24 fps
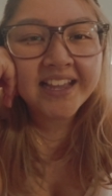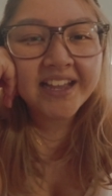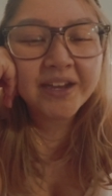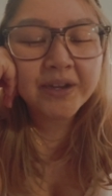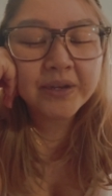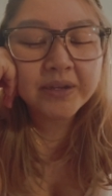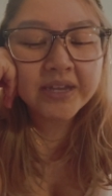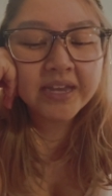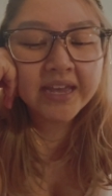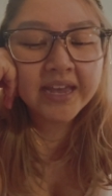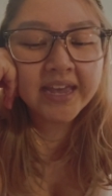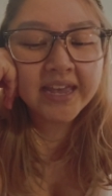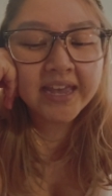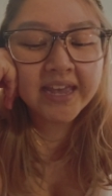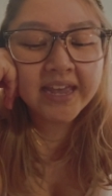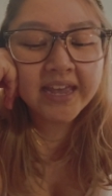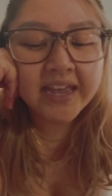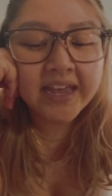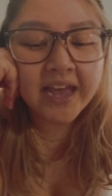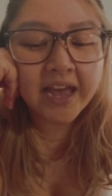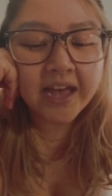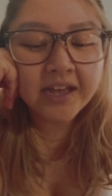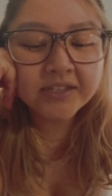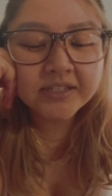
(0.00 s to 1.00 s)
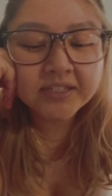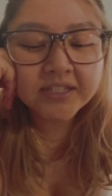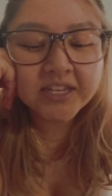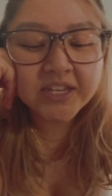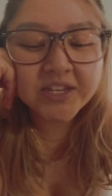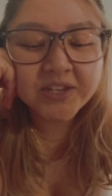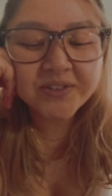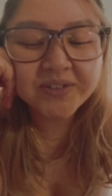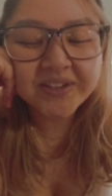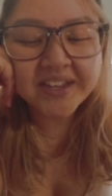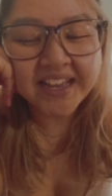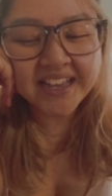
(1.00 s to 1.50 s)
Okay, I'll see
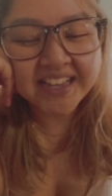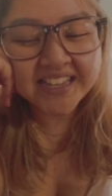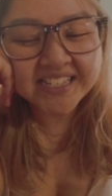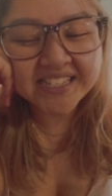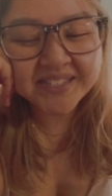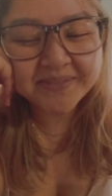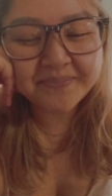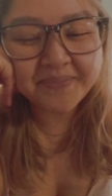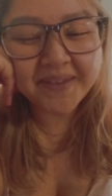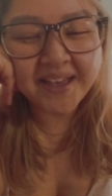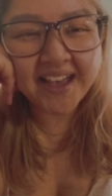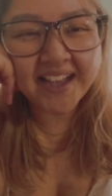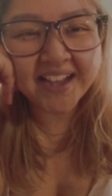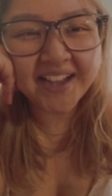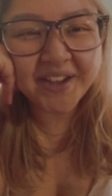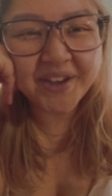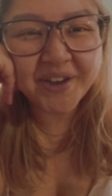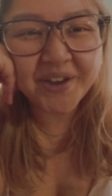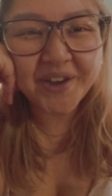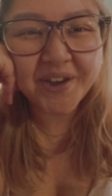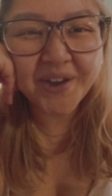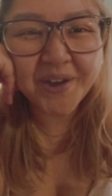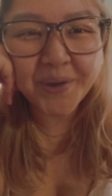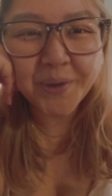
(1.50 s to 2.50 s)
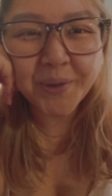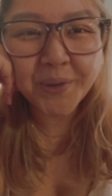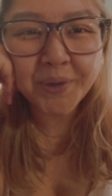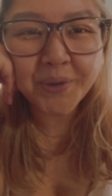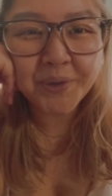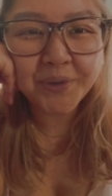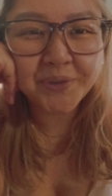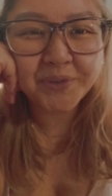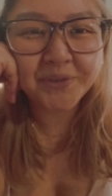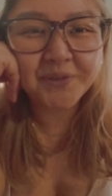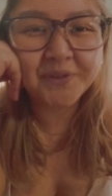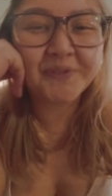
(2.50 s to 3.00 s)
you guys back
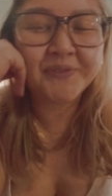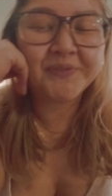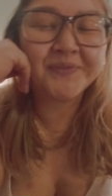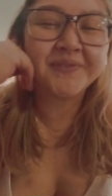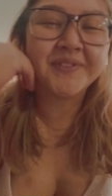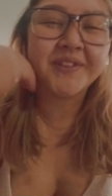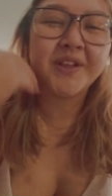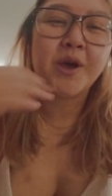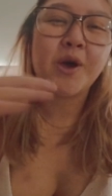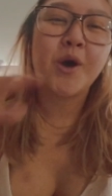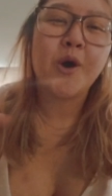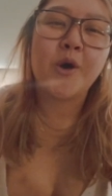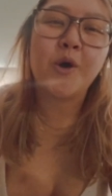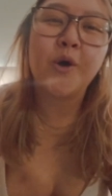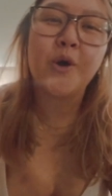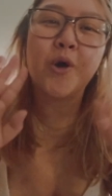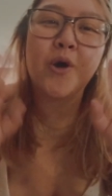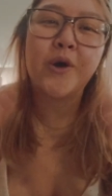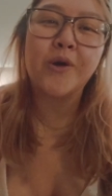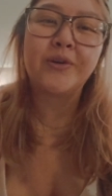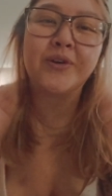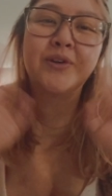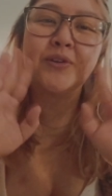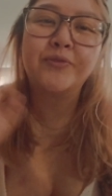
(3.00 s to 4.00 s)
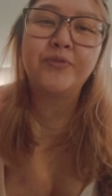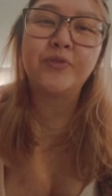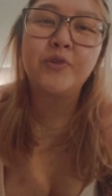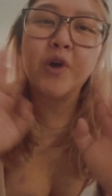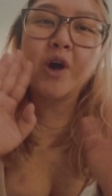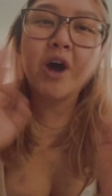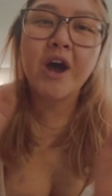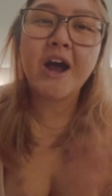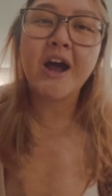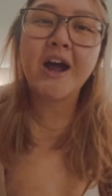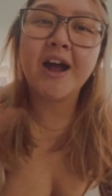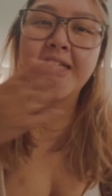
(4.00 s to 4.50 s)
home. Au
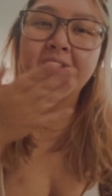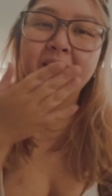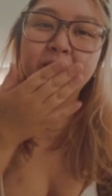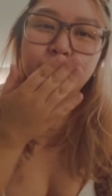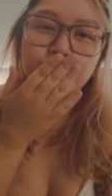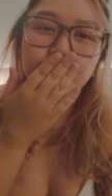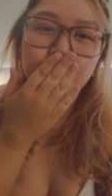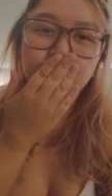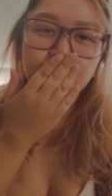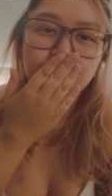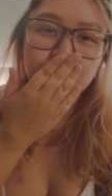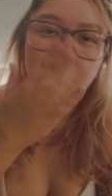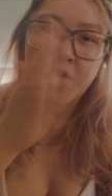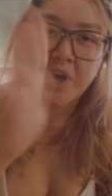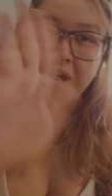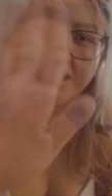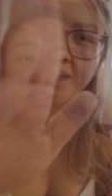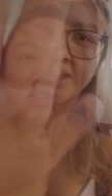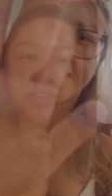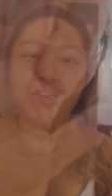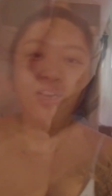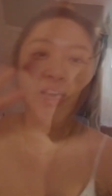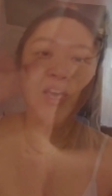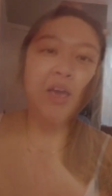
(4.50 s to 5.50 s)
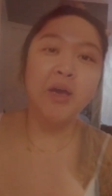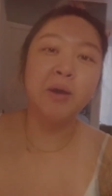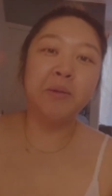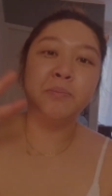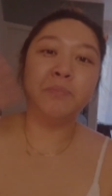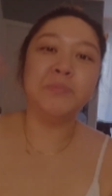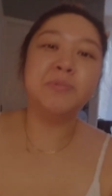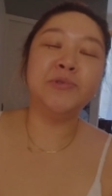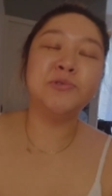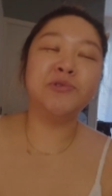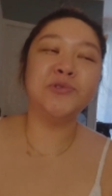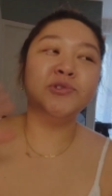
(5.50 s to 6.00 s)
revoir.
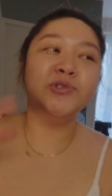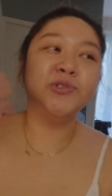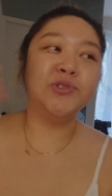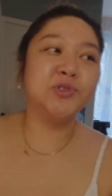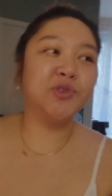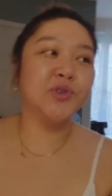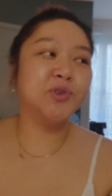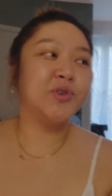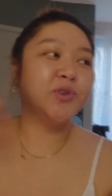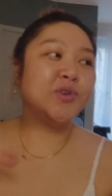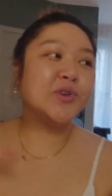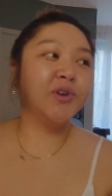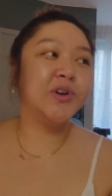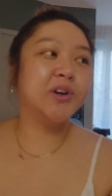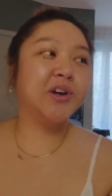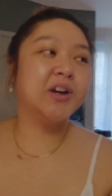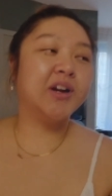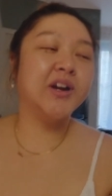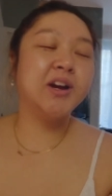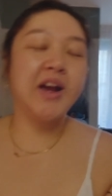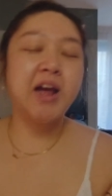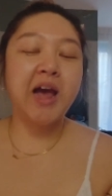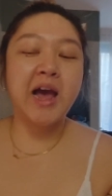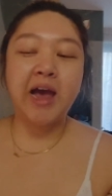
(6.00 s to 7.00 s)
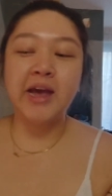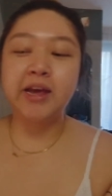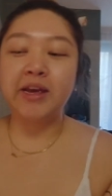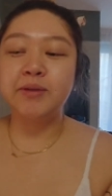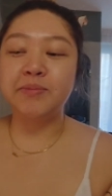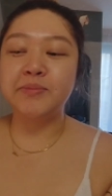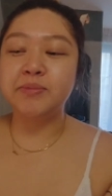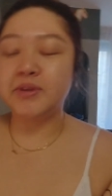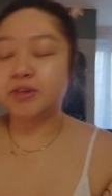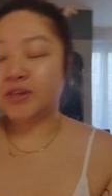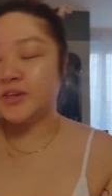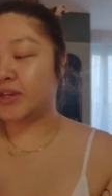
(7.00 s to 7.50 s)
Bonjour.
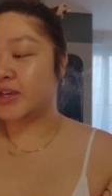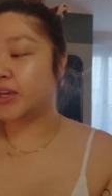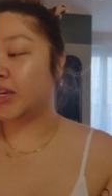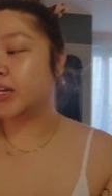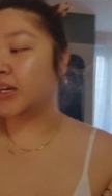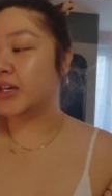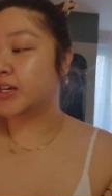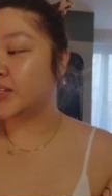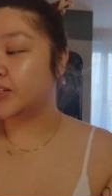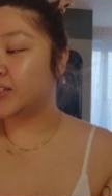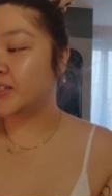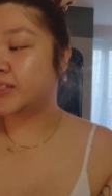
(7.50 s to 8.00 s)
I'm here